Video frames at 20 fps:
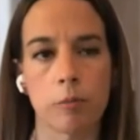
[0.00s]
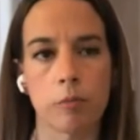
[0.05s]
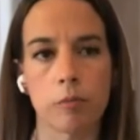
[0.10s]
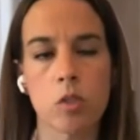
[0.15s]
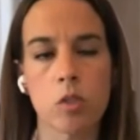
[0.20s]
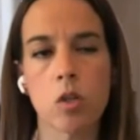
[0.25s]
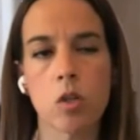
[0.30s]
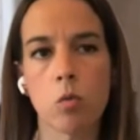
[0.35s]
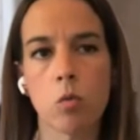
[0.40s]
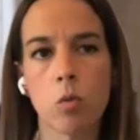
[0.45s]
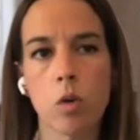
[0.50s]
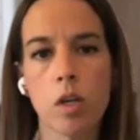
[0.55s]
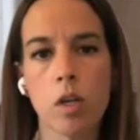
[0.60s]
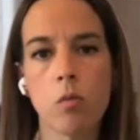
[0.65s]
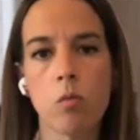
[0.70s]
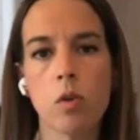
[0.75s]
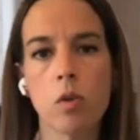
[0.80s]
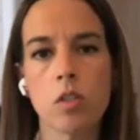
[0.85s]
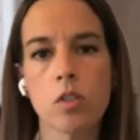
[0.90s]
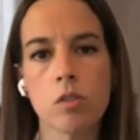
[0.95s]
So
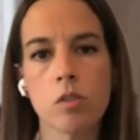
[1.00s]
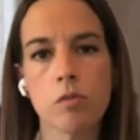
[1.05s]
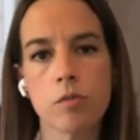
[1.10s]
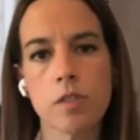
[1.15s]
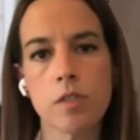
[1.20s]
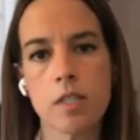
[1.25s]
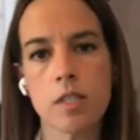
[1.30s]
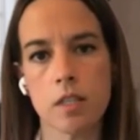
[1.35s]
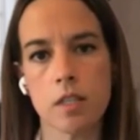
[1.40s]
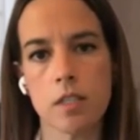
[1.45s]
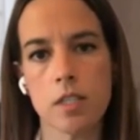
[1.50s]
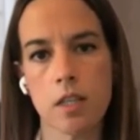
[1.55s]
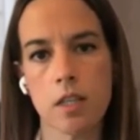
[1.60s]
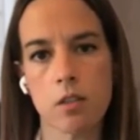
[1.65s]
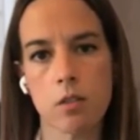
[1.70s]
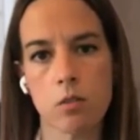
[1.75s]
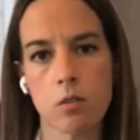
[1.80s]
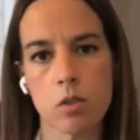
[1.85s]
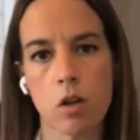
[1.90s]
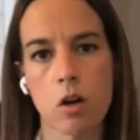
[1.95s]
we just
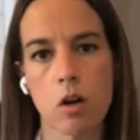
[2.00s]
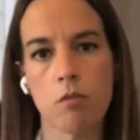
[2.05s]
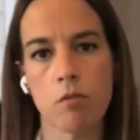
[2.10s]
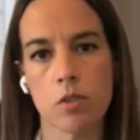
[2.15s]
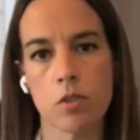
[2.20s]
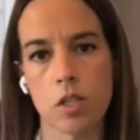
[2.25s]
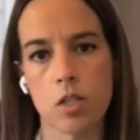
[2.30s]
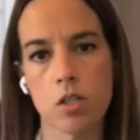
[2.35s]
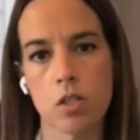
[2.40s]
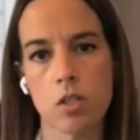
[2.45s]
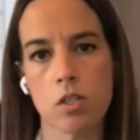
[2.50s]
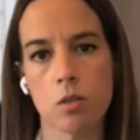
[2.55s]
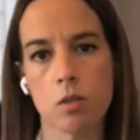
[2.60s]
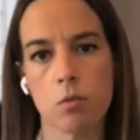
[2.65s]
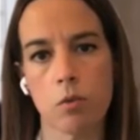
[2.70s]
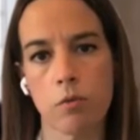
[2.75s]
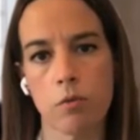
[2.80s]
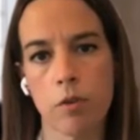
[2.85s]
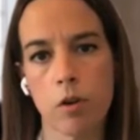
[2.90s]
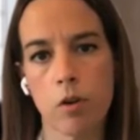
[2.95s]
facilitate those conversations, and
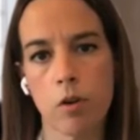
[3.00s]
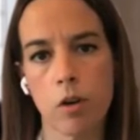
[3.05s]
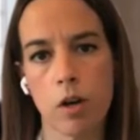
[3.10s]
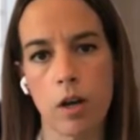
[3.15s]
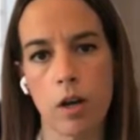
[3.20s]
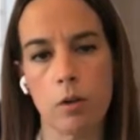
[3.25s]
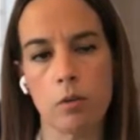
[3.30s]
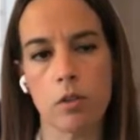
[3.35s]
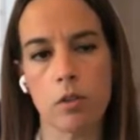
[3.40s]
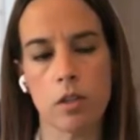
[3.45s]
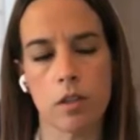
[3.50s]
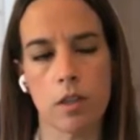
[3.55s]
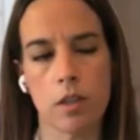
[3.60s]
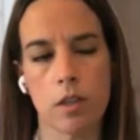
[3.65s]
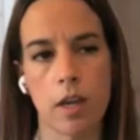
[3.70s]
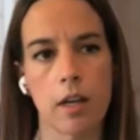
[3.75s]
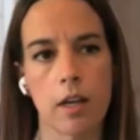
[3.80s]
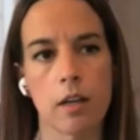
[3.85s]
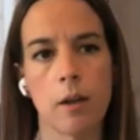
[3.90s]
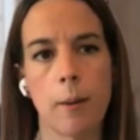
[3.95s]
we figure out
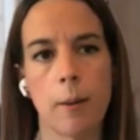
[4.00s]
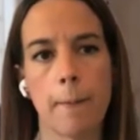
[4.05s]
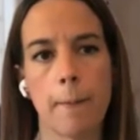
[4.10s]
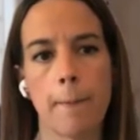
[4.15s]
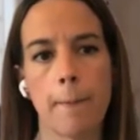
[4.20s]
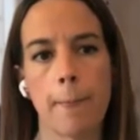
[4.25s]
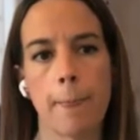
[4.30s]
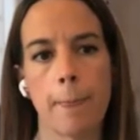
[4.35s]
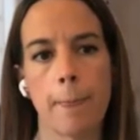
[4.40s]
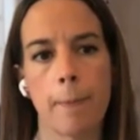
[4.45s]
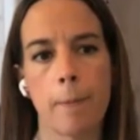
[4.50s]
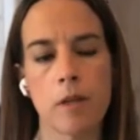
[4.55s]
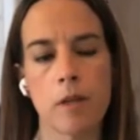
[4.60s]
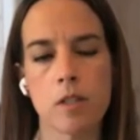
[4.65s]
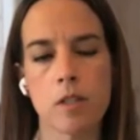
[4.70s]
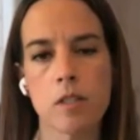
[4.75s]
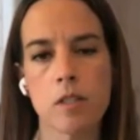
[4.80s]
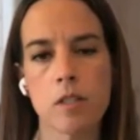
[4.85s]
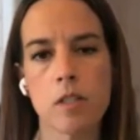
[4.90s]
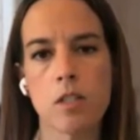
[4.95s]
that it
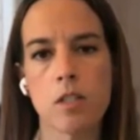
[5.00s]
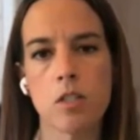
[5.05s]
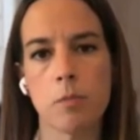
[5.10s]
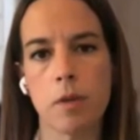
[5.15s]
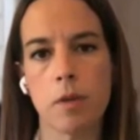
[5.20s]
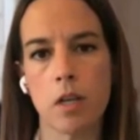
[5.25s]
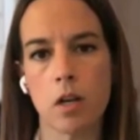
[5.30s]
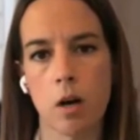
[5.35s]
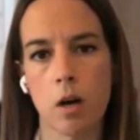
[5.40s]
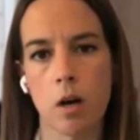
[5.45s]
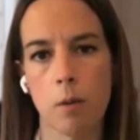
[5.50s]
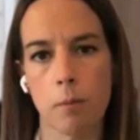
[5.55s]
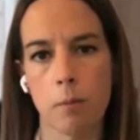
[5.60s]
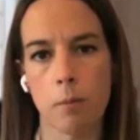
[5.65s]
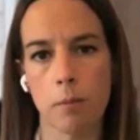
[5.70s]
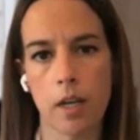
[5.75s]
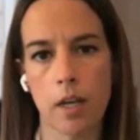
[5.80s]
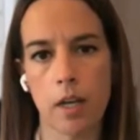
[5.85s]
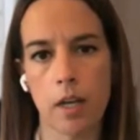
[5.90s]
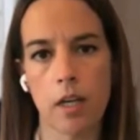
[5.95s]
doesn't need to be
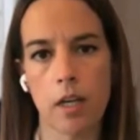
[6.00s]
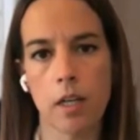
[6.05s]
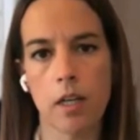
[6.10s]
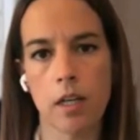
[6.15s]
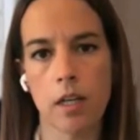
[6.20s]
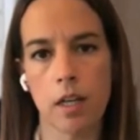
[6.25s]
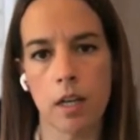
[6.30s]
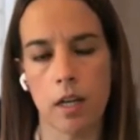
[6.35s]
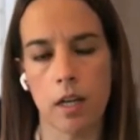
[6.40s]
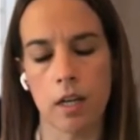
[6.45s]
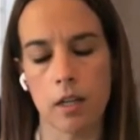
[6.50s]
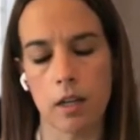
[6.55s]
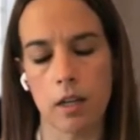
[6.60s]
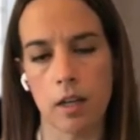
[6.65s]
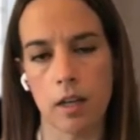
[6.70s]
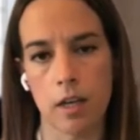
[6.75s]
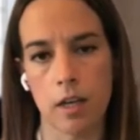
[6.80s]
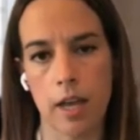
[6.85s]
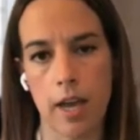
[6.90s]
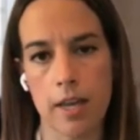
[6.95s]
complicated.
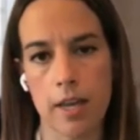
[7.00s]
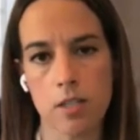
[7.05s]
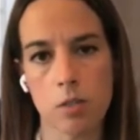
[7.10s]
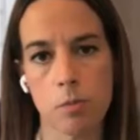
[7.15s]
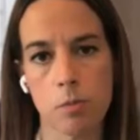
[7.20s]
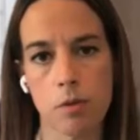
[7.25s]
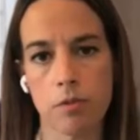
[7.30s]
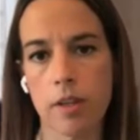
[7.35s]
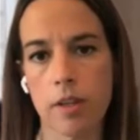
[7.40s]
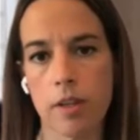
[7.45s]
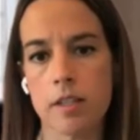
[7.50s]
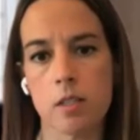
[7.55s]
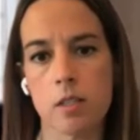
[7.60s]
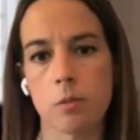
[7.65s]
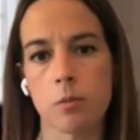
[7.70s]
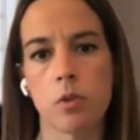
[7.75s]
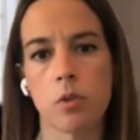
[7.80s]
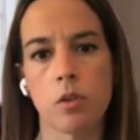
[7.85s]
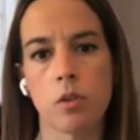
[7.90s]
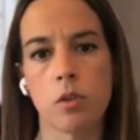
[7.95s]
It has to be
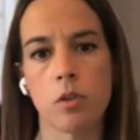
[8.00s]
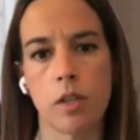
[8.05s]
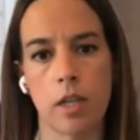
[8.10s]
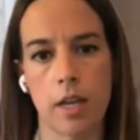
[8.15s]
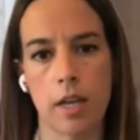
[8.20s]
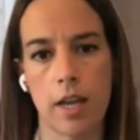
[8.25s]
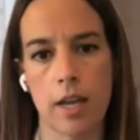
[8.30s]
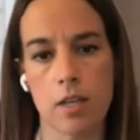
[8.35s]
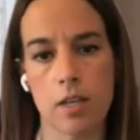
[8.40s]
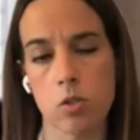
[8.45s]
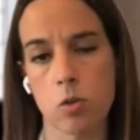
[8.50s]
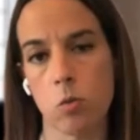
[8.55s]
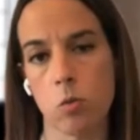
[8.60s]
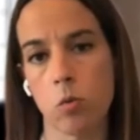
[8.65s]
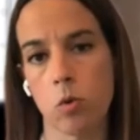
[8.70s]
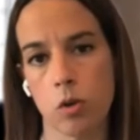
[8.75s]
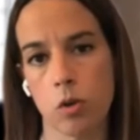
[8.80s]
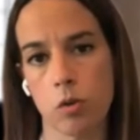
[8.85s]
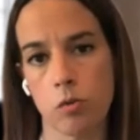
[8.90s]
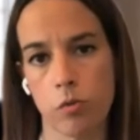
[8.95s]
flexible. It has to
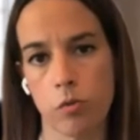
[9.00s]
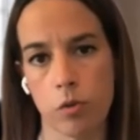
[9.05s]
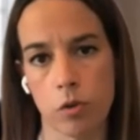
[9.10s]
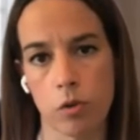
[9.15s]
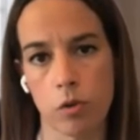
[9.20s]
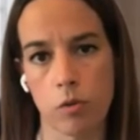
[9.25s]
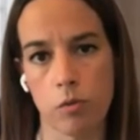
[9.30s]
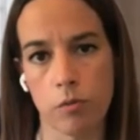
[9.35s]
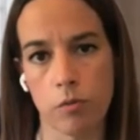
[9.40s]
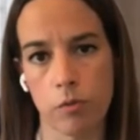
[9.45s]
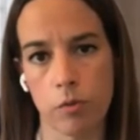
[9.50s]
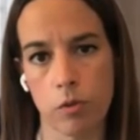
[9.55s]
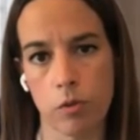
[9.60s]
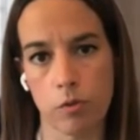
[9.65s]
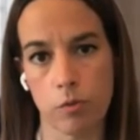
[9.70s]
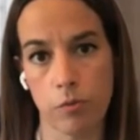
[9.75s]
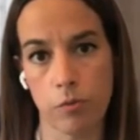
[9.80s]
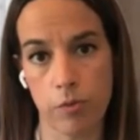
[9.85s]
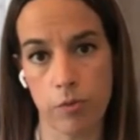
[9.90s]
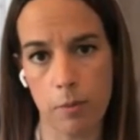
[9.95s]
work for
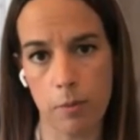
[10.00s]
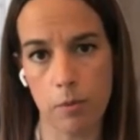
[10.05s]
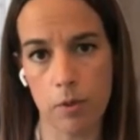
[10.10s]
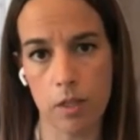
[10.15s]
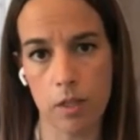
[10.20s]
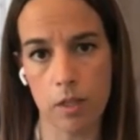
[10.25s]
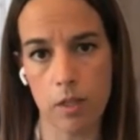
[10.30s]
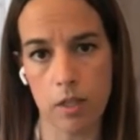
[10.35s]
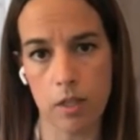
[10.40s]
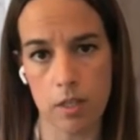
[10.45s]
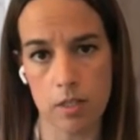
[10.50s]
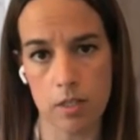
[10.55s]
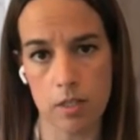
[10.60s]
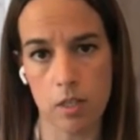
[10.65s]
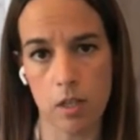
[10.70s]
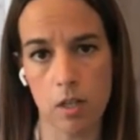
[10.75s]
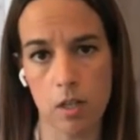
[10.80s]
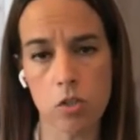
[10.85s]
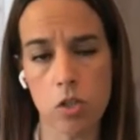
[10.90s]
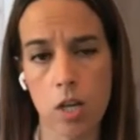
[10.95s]
the family as
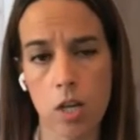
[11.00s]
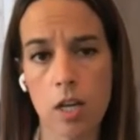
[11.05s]
such.